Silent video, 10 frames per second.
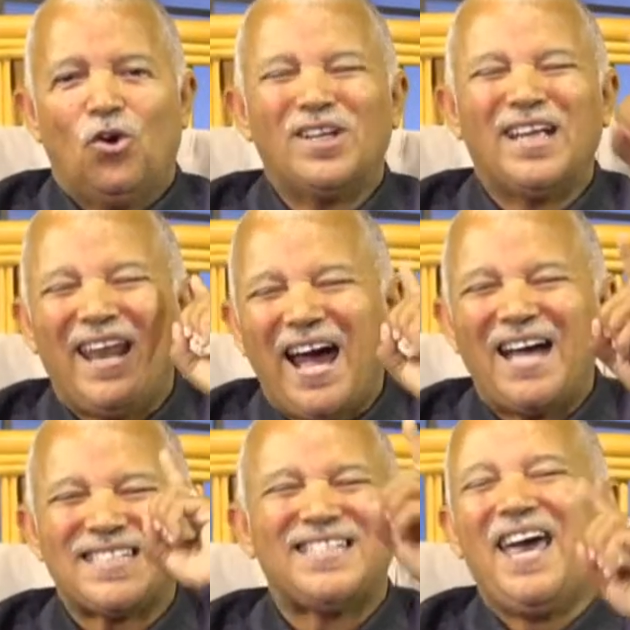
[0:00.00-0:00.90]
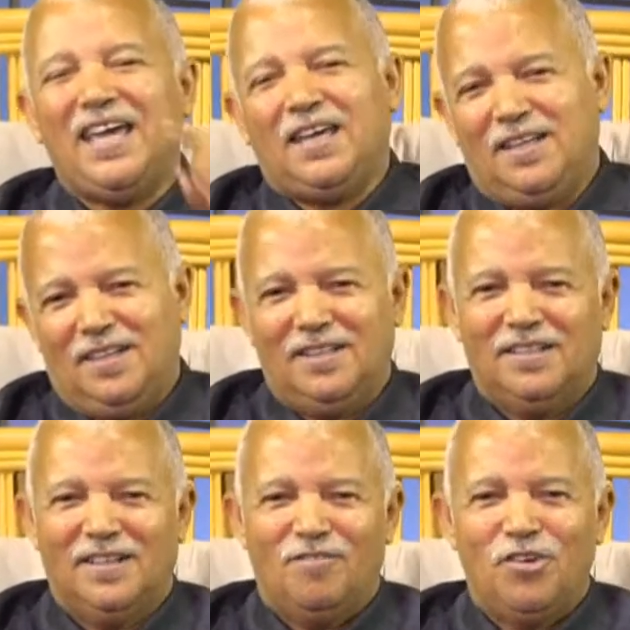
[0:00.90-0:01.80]
On the last day,
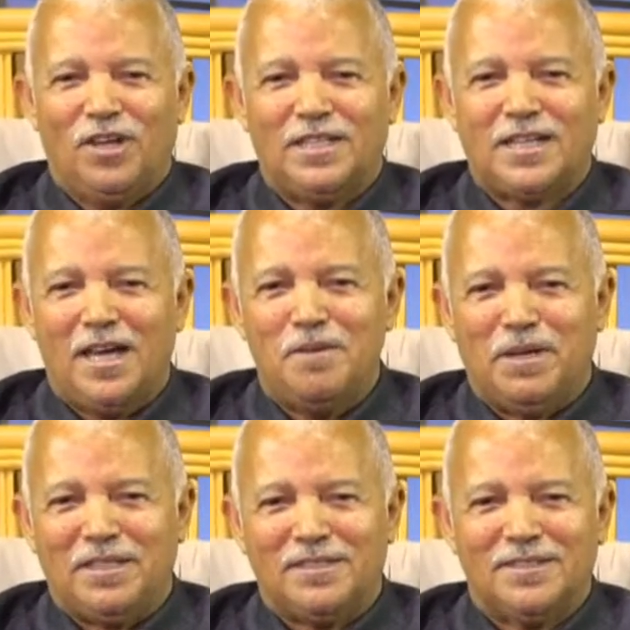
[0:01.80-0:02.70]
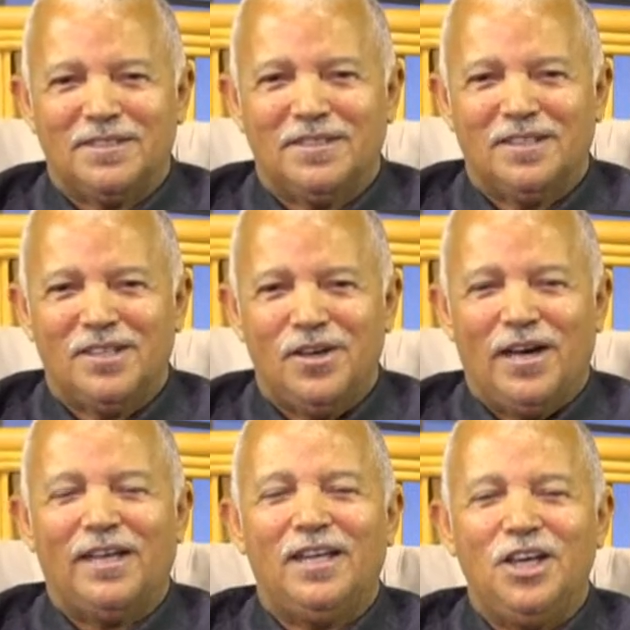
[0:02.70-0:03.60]
of your retirement, you
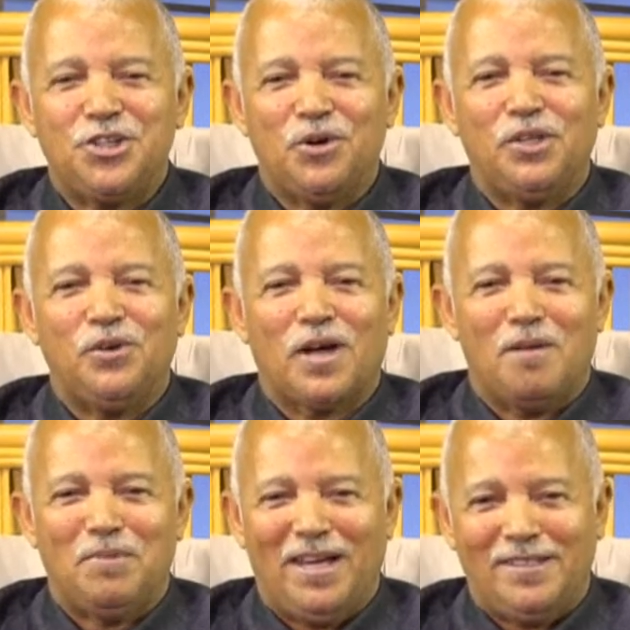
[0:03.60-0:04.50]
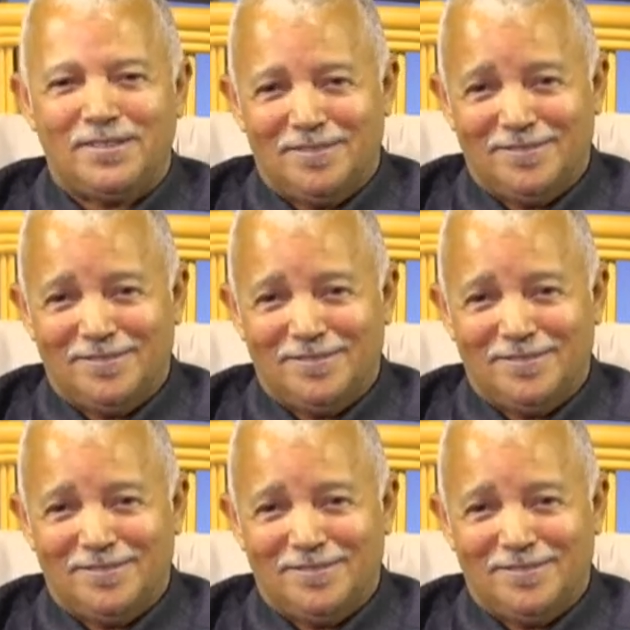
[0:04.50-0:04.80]
had an issue and you come late.